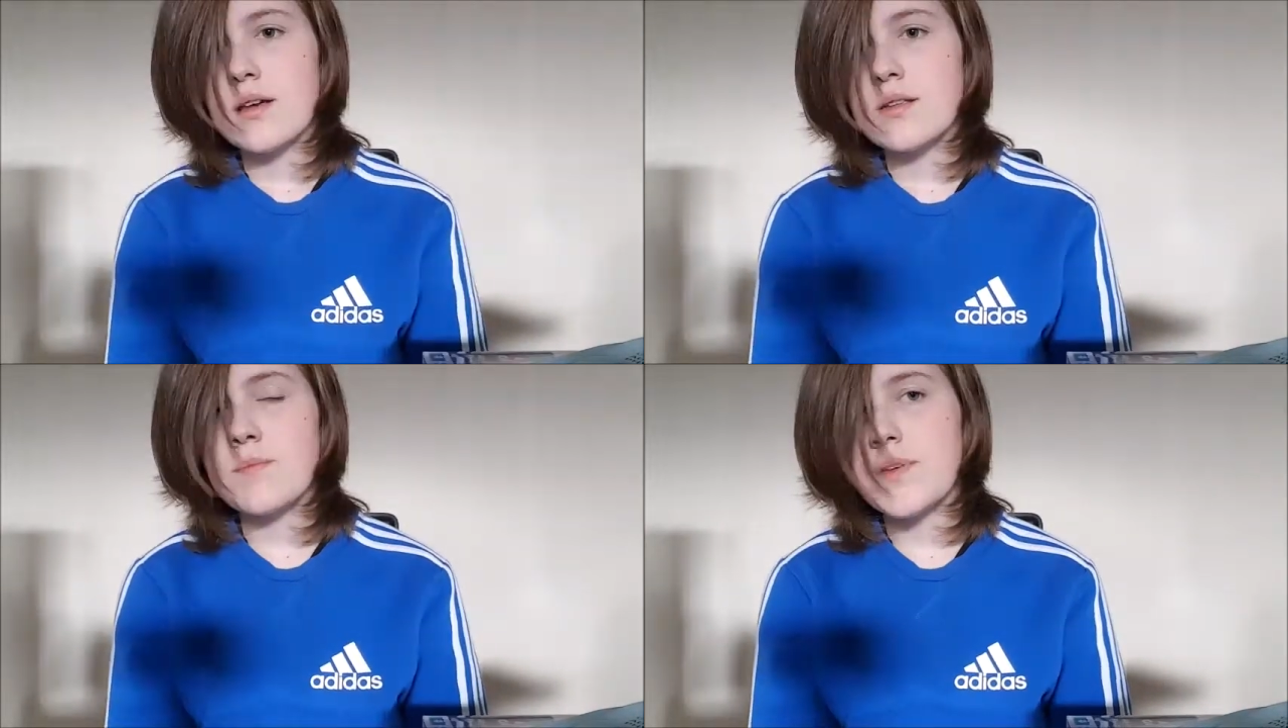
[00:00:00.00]

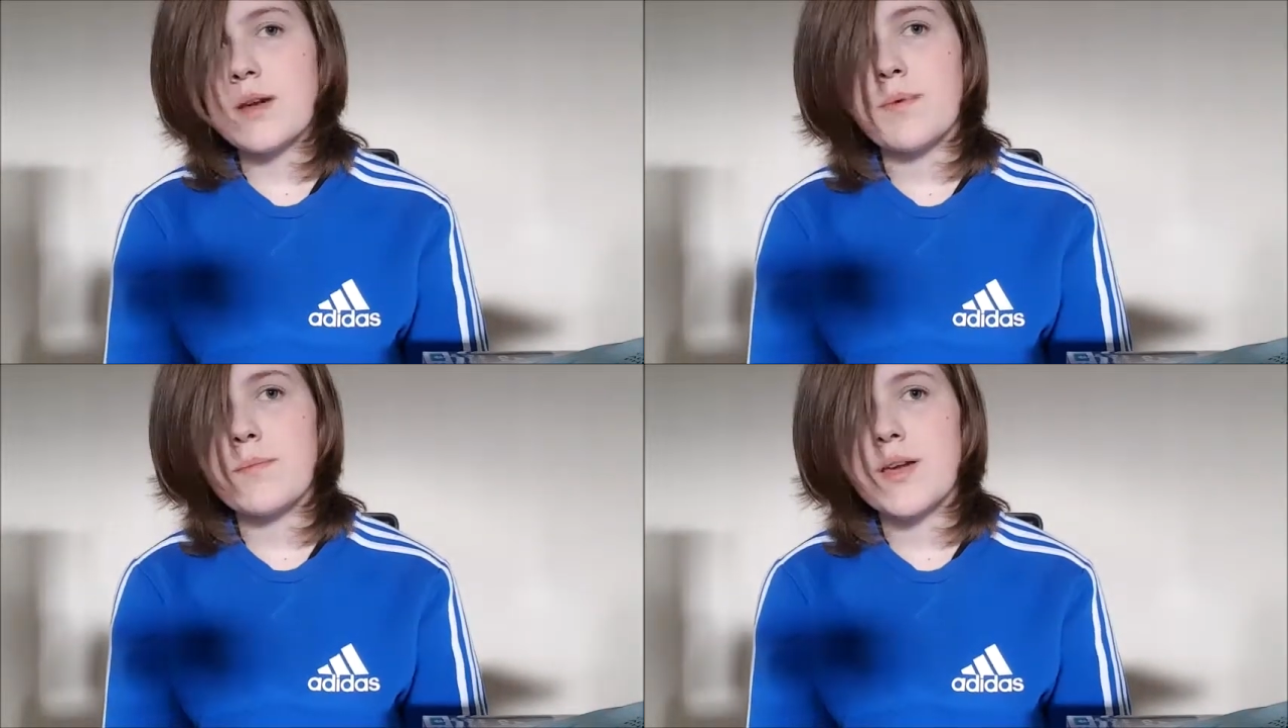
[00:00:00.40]
Something
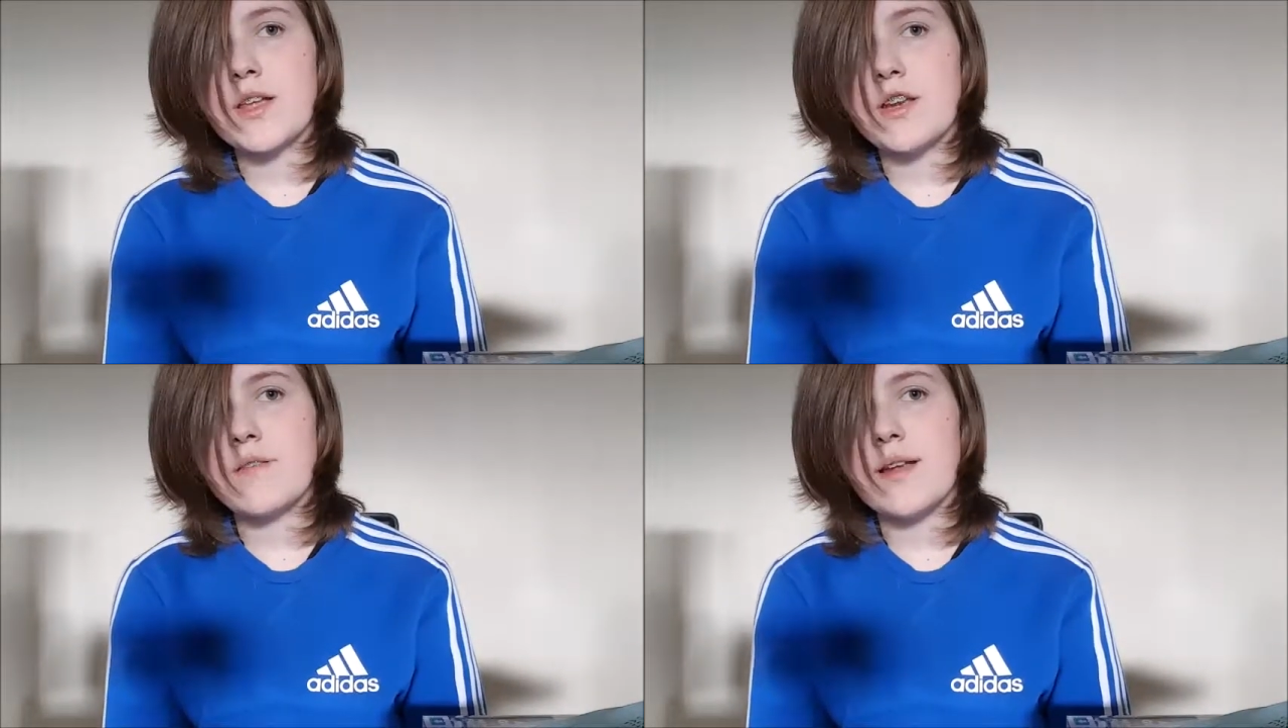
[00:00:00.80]
about being
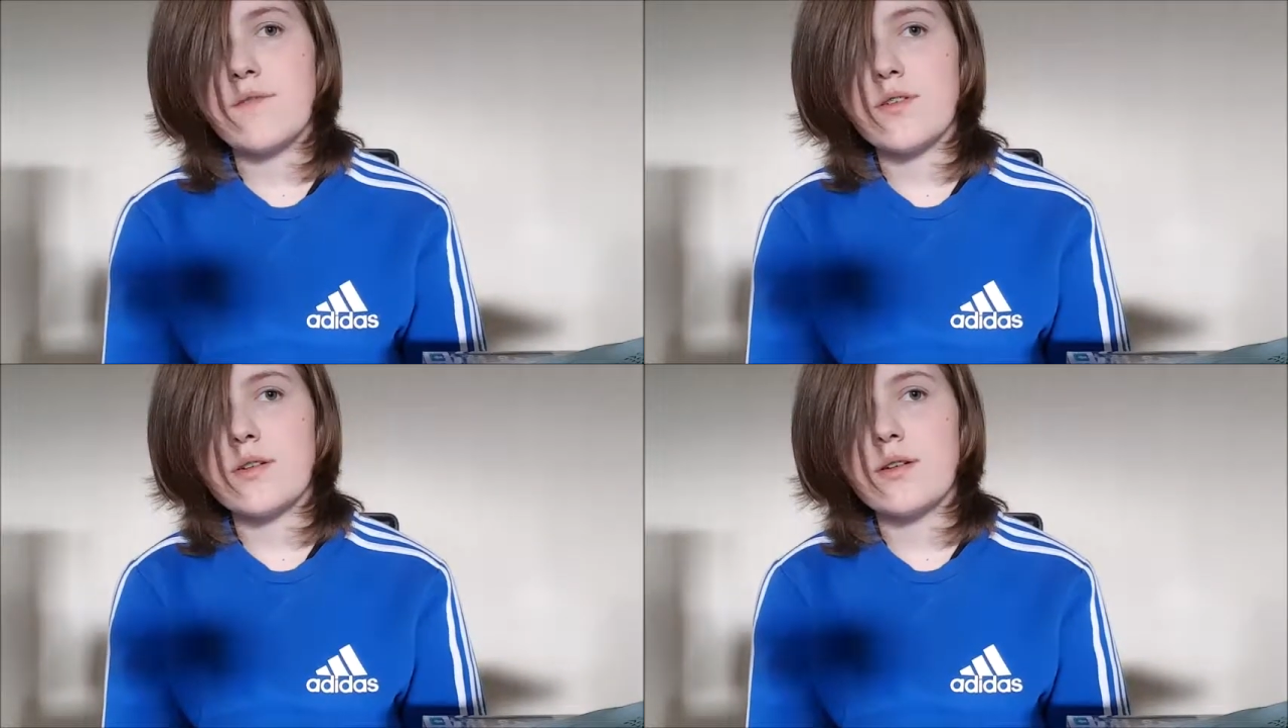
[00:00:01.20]
in year
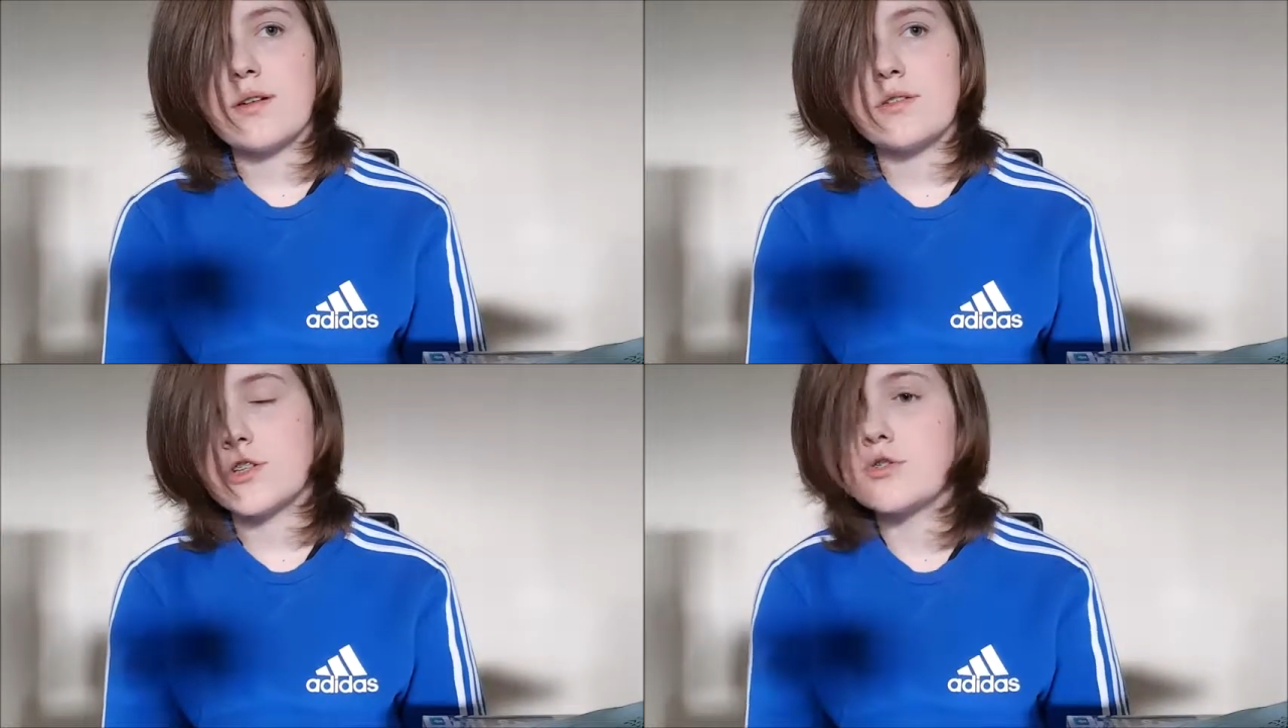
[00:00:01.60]
11
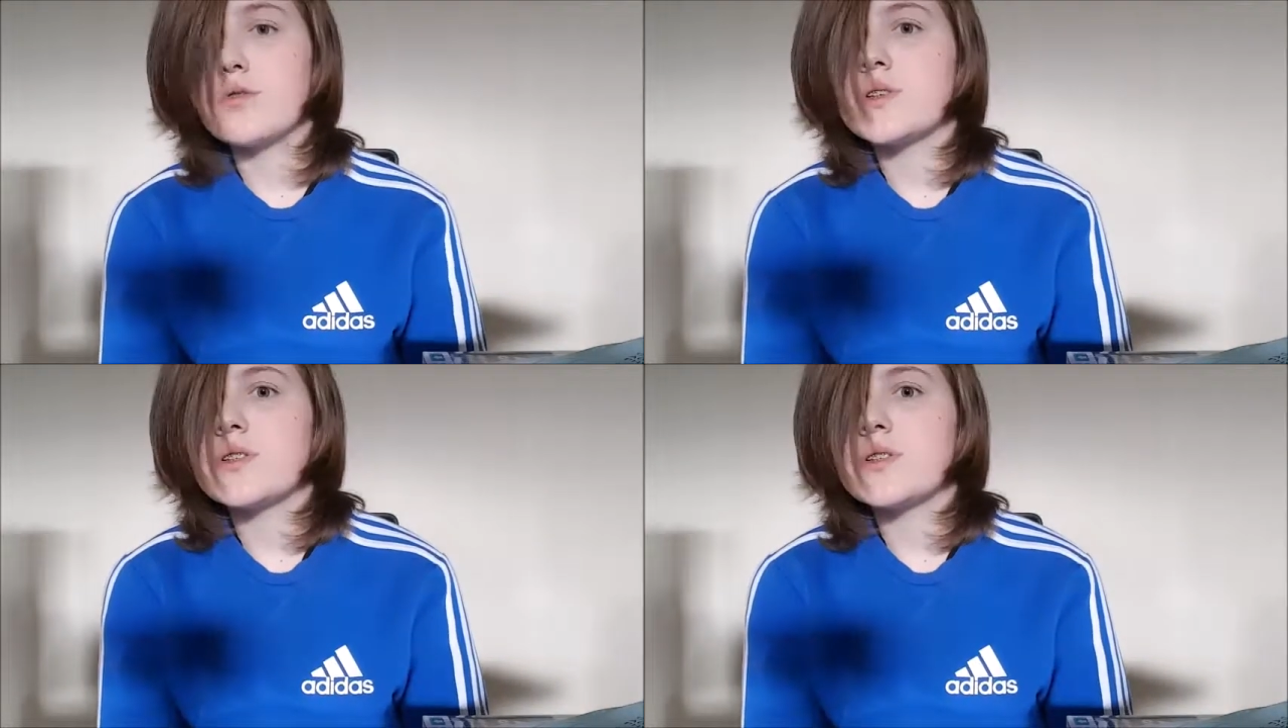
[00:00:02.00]
just causes